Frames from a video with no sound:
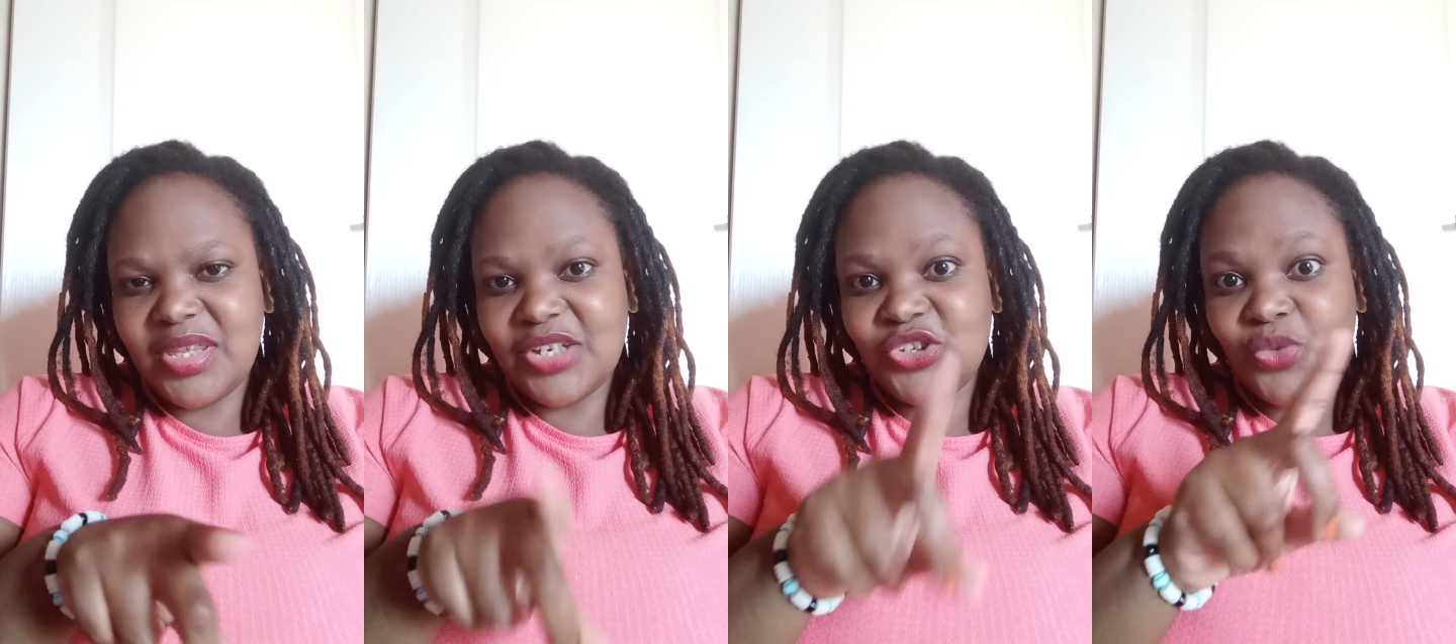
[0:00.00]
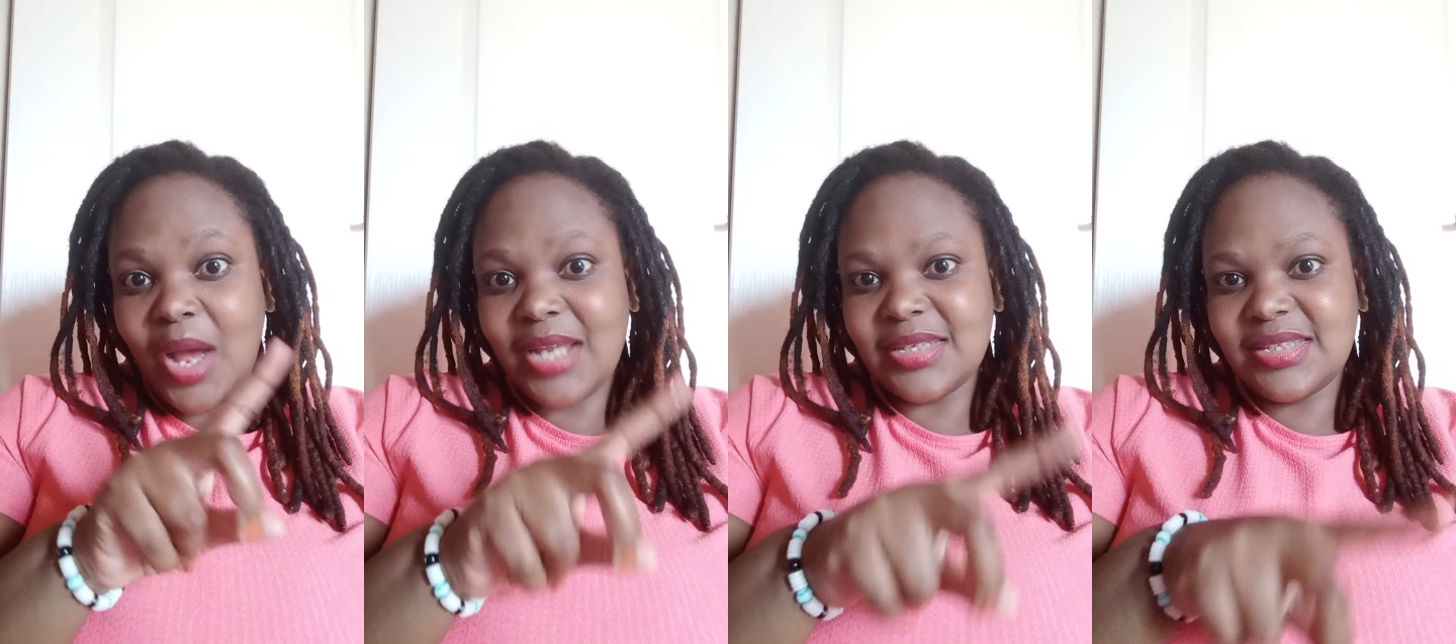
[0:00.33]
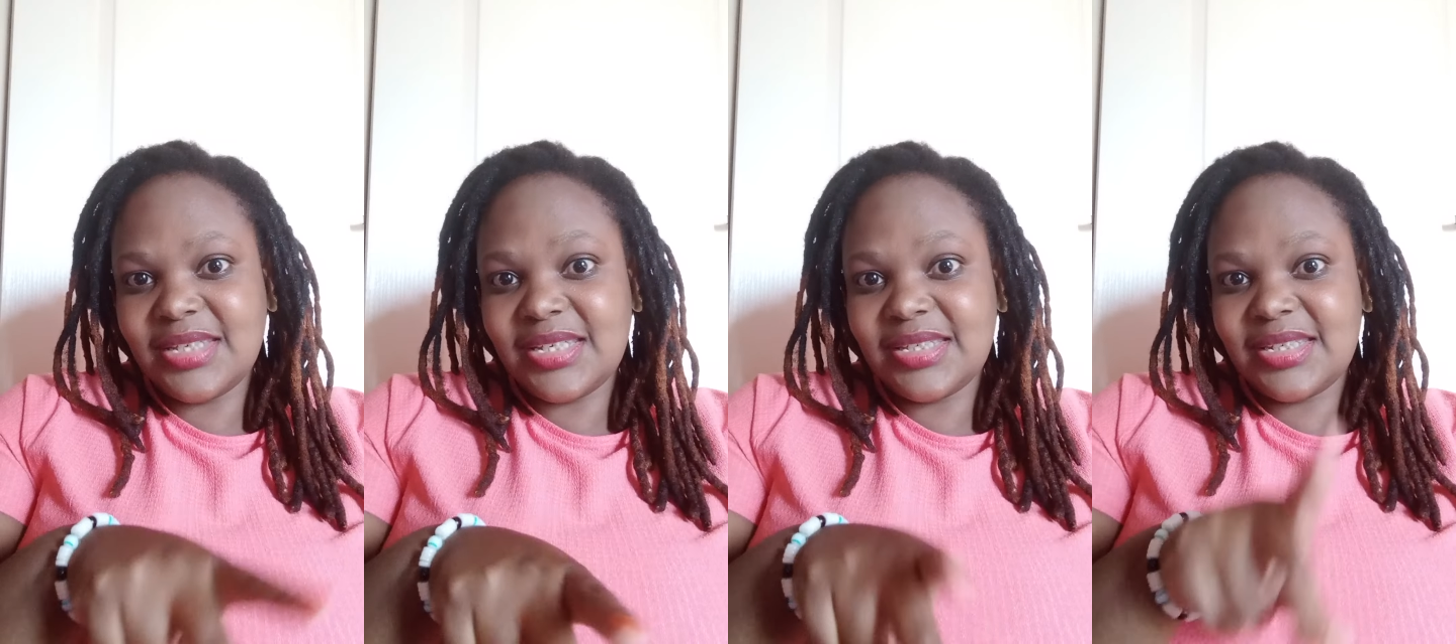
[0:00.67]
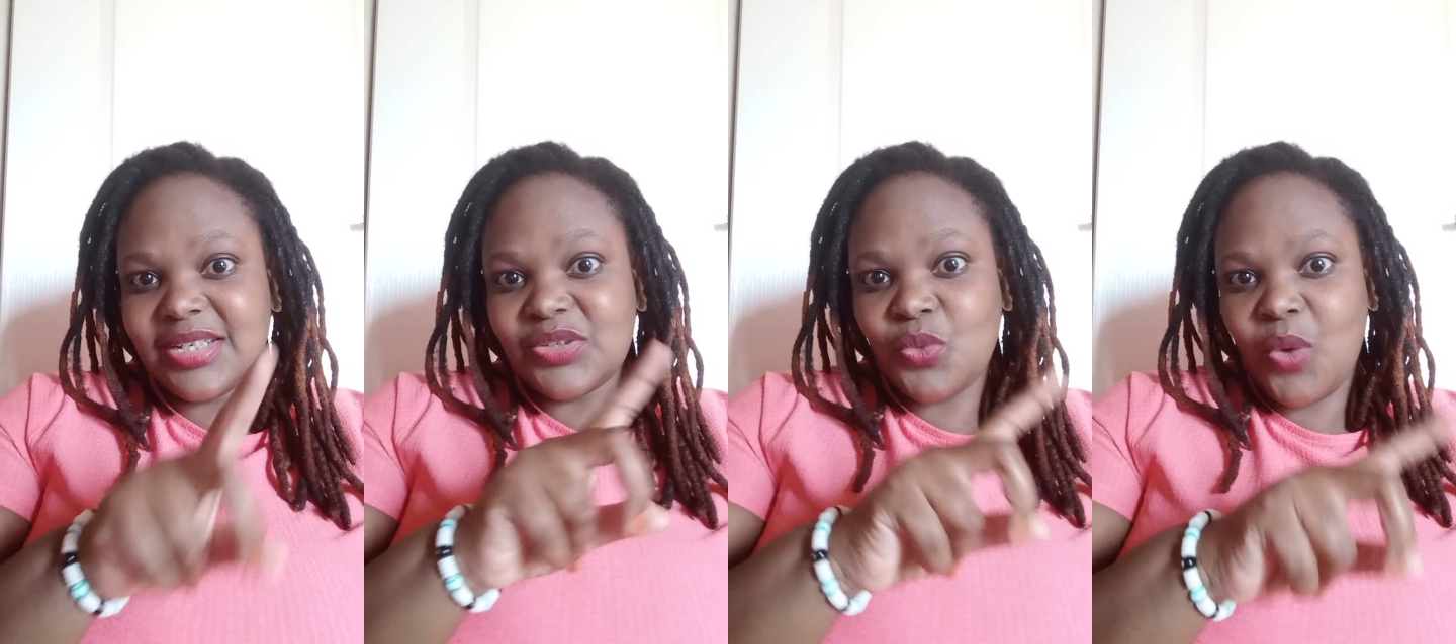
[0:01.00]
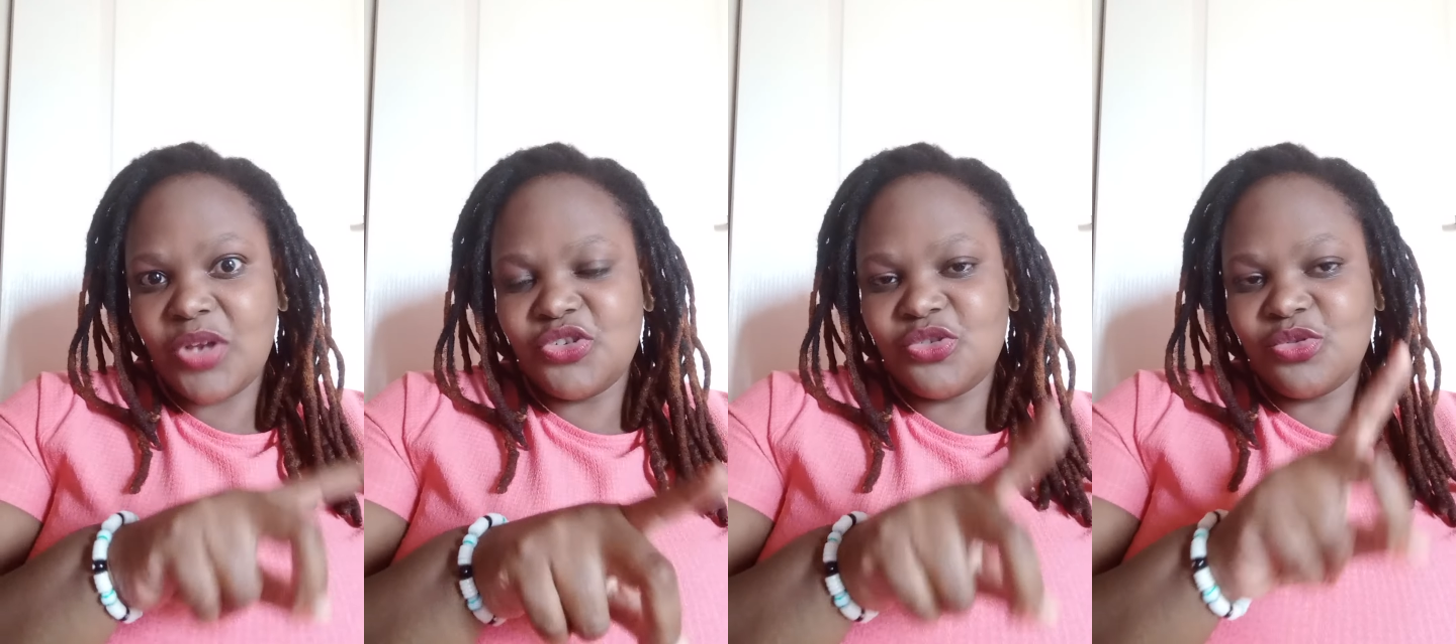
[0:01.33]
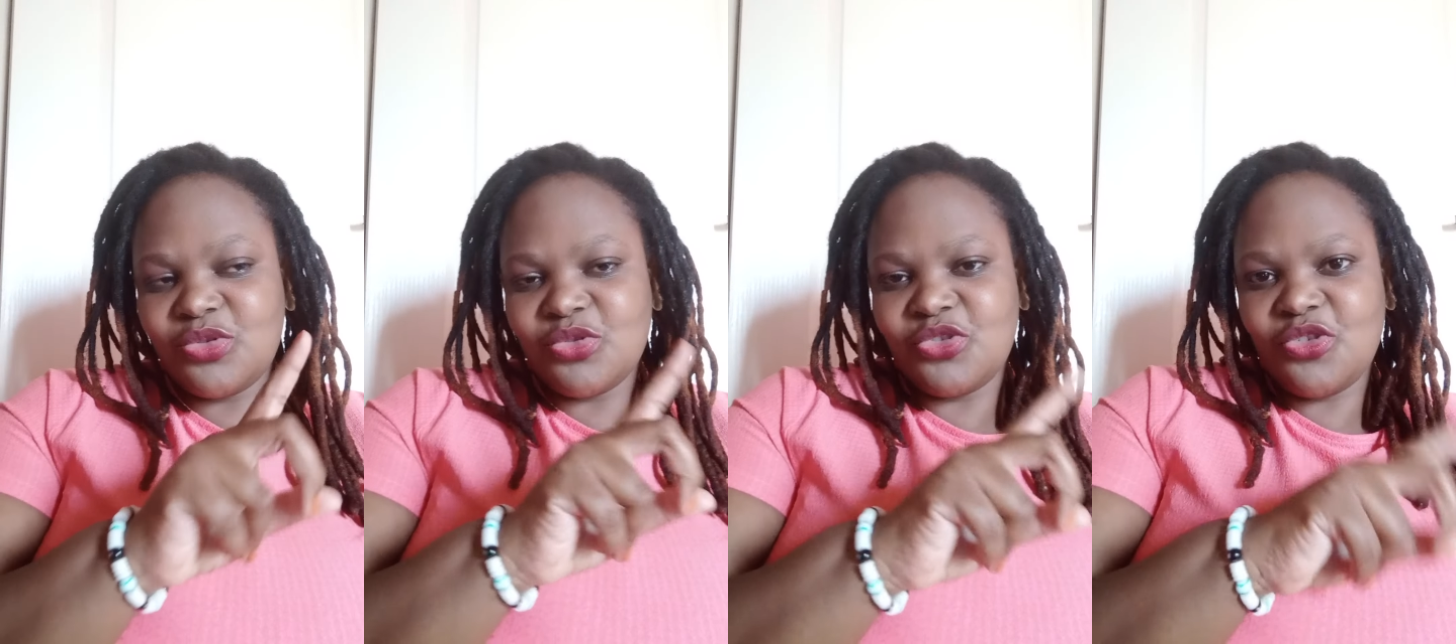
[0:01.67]
that your ancestors want you
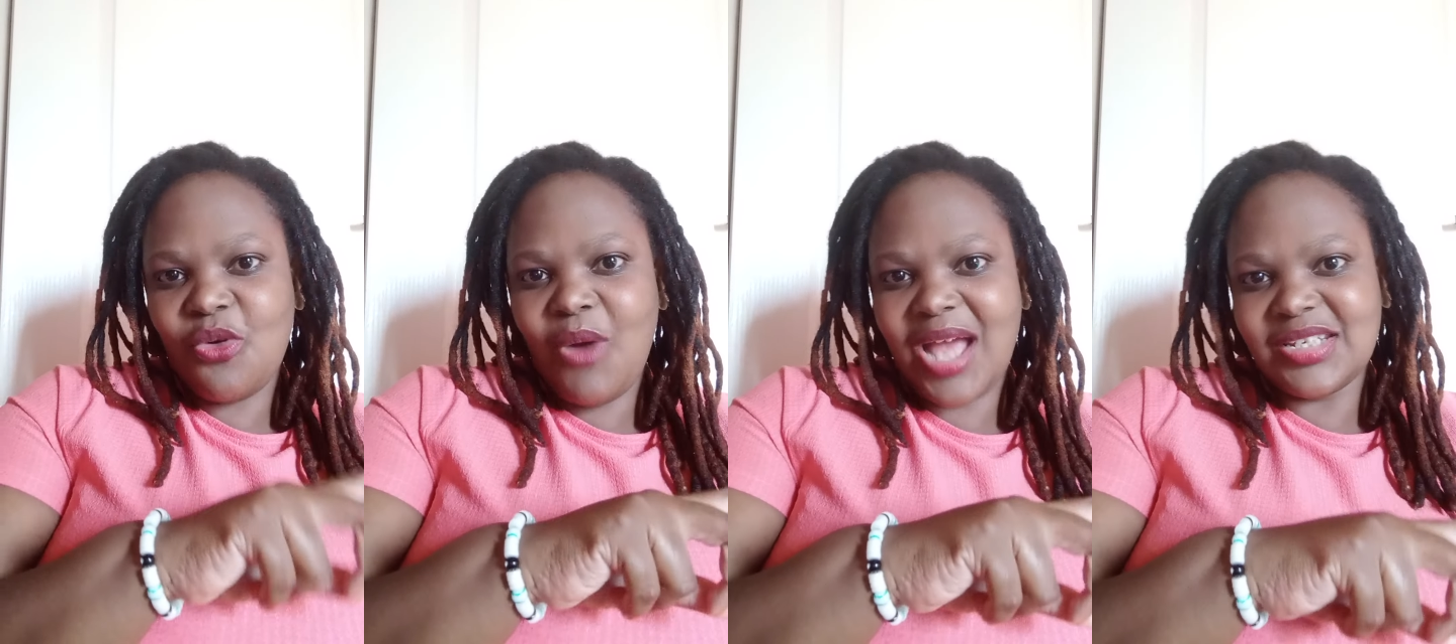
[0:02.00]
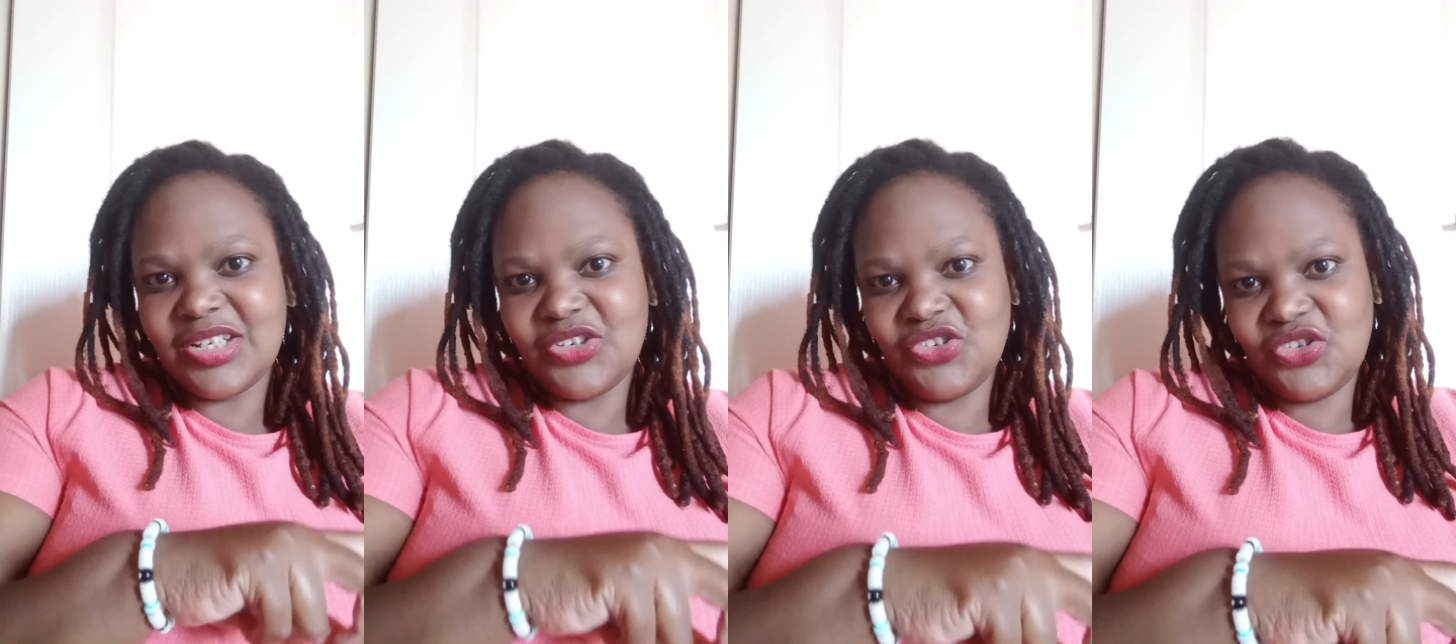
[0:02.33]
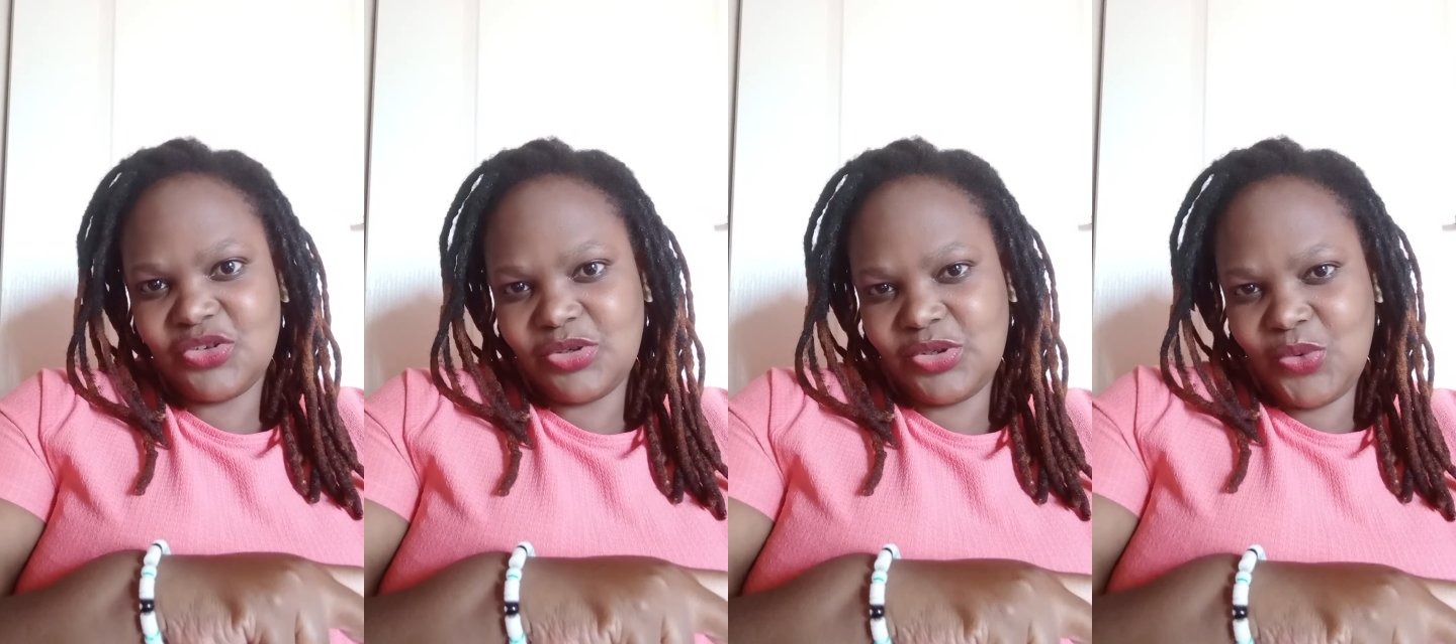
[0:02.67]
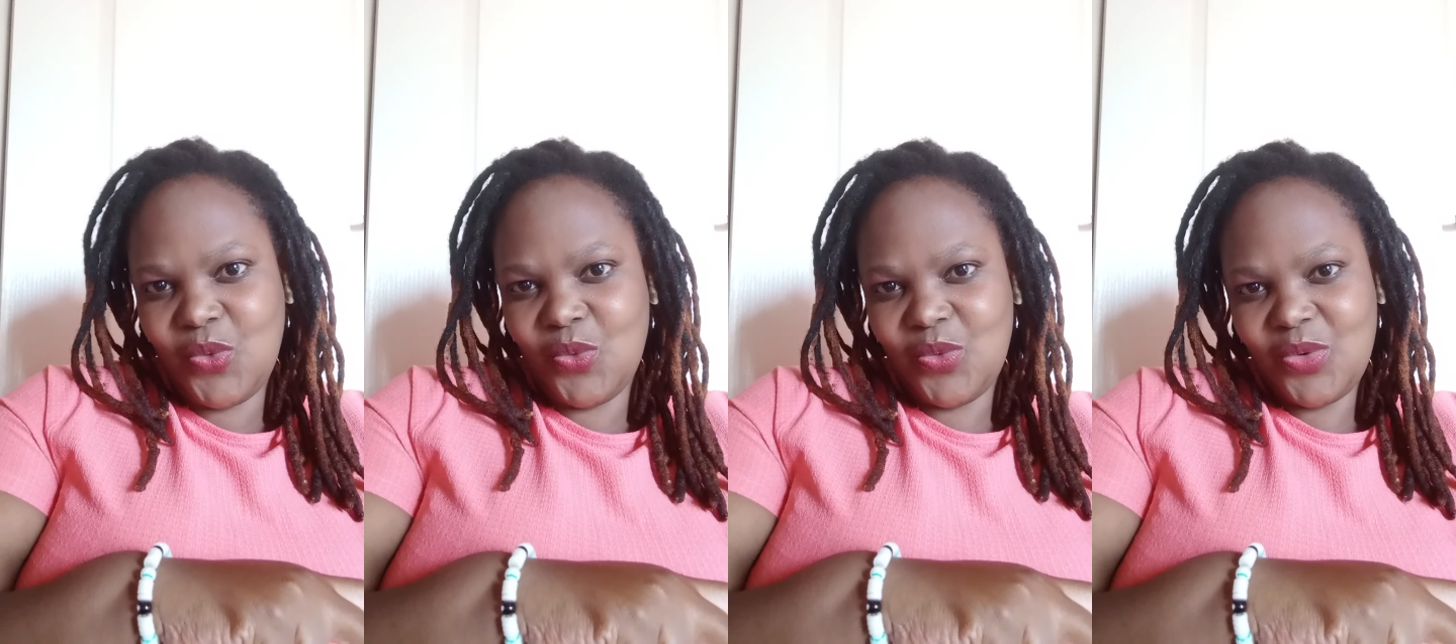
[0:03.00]
to draw attention to.